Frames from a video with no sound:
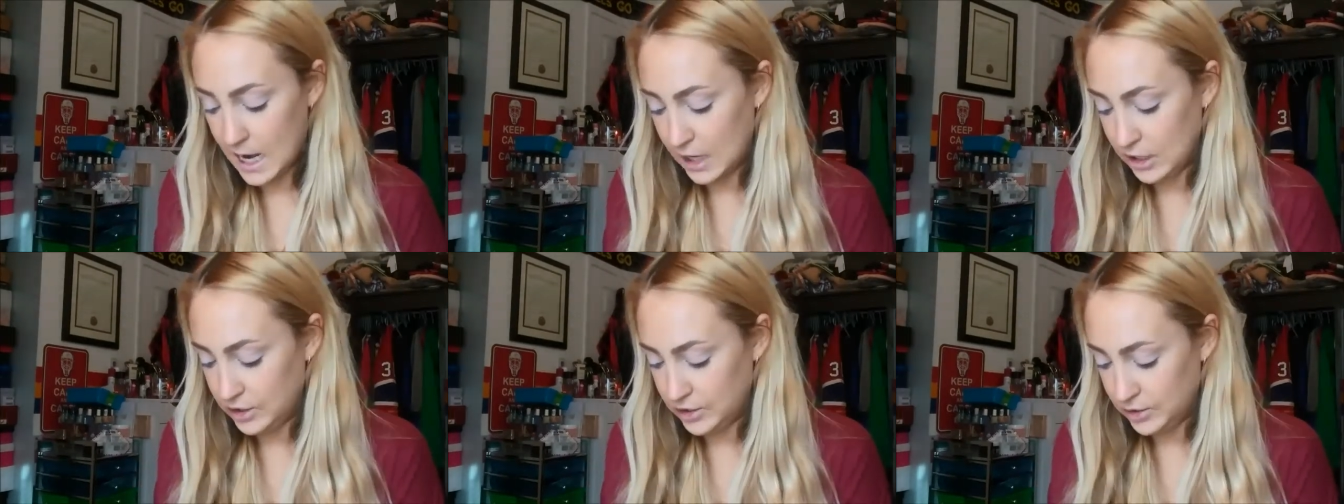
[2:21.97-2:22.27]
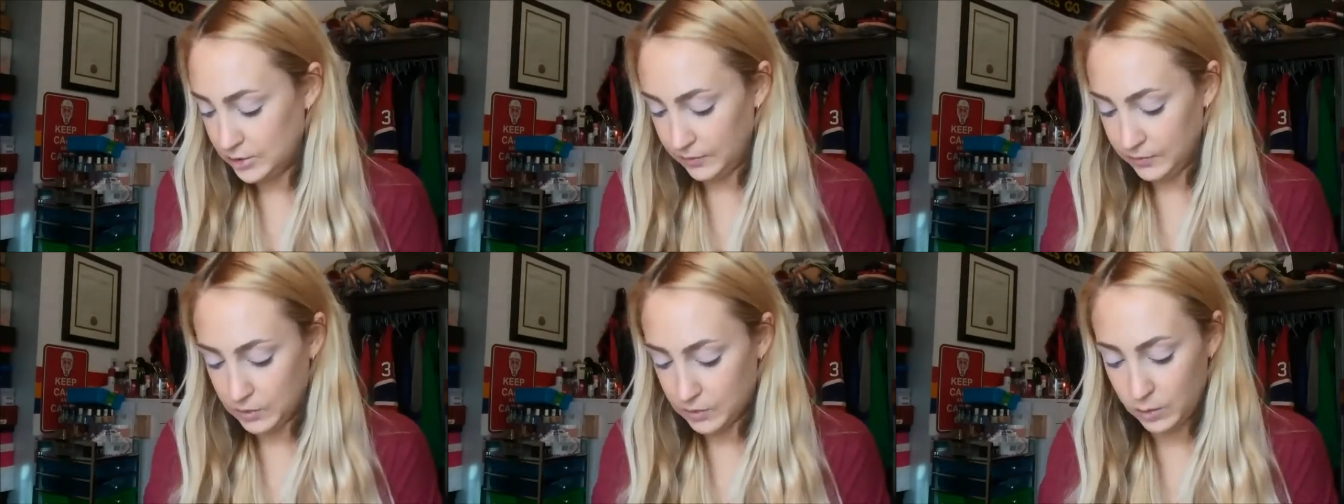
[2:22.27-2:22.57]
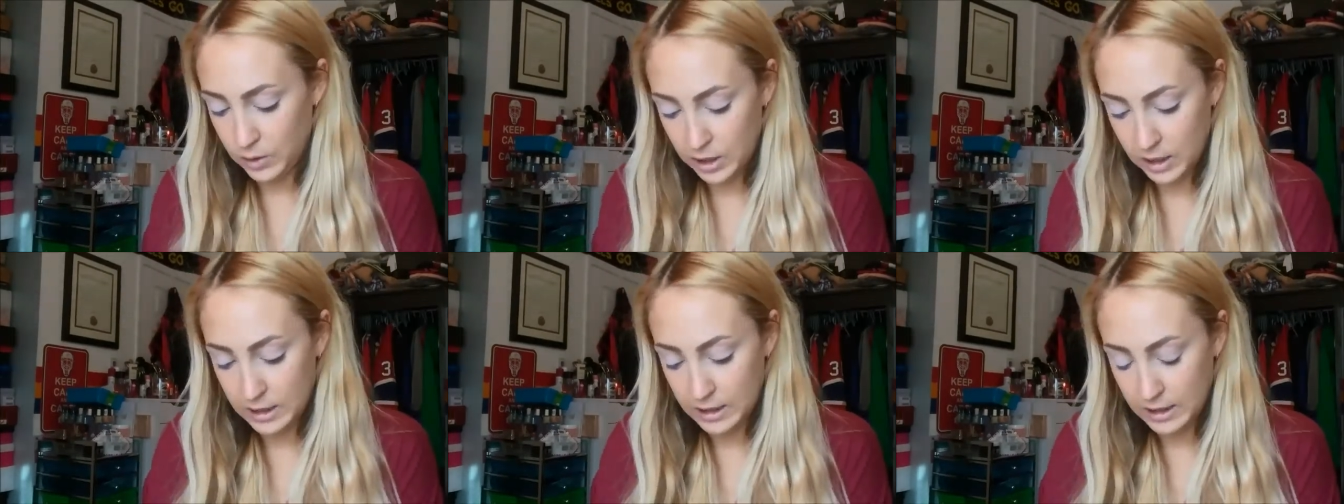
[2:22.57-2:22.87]
I do have to
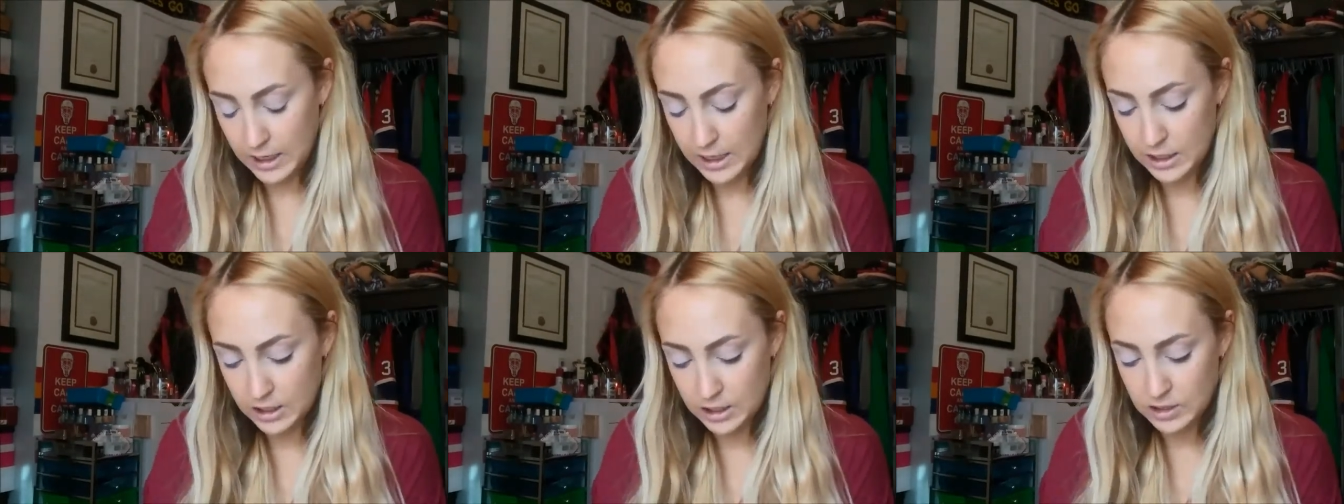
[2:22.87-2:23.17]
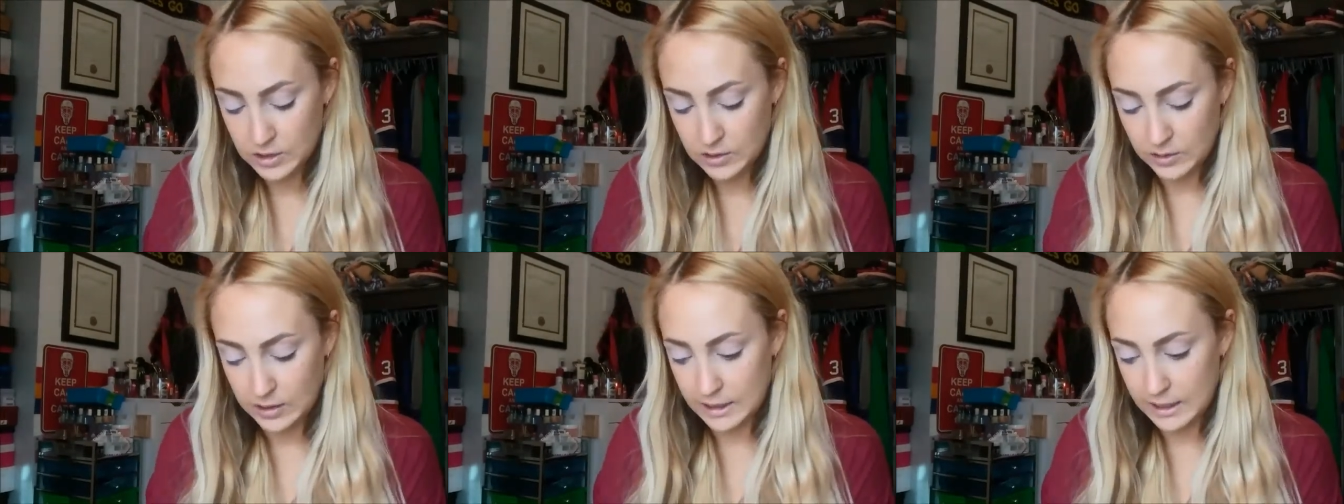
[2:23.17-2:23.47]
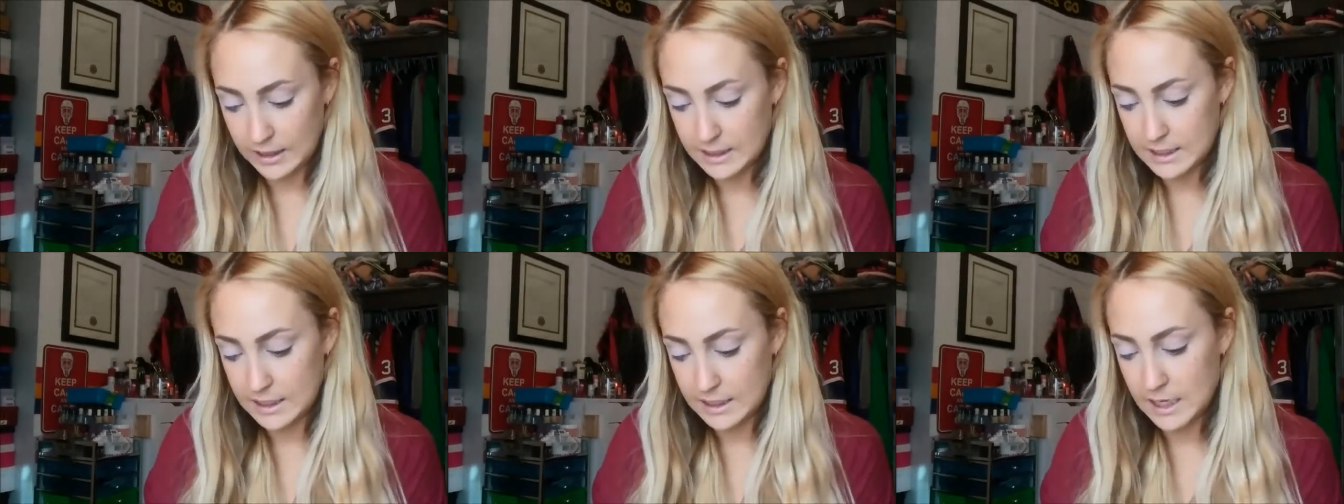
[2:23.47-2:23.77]
work later, so I'd
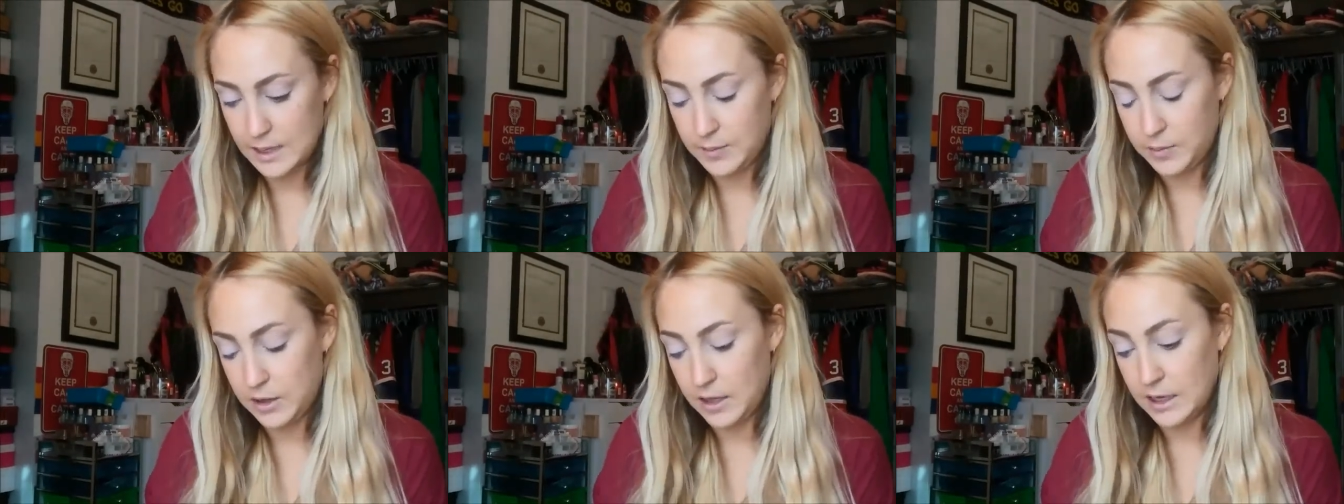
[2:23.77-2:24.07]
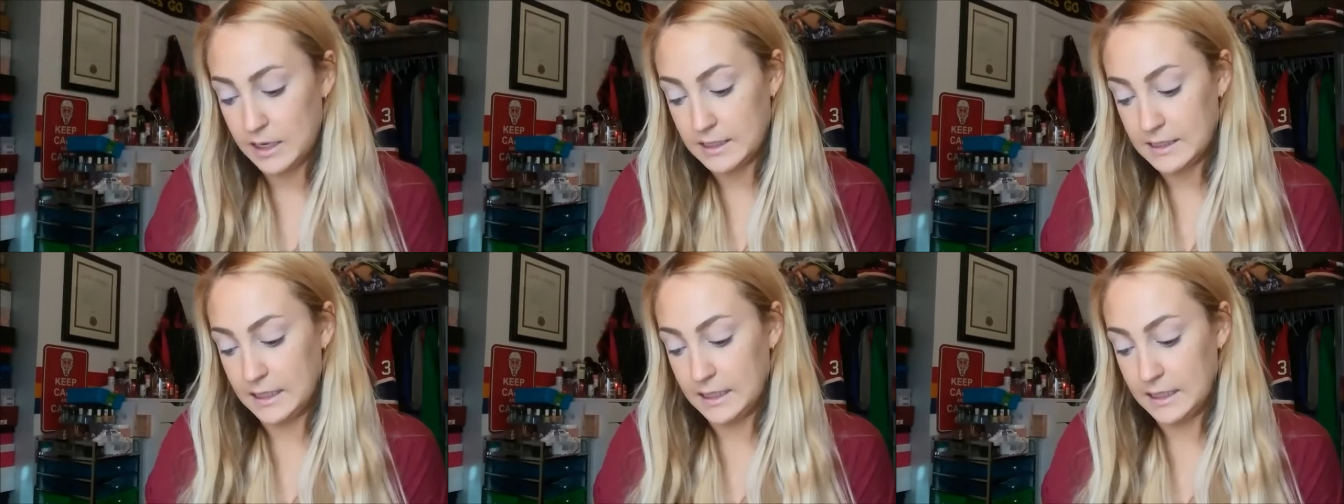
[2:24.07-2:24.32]
like to keep things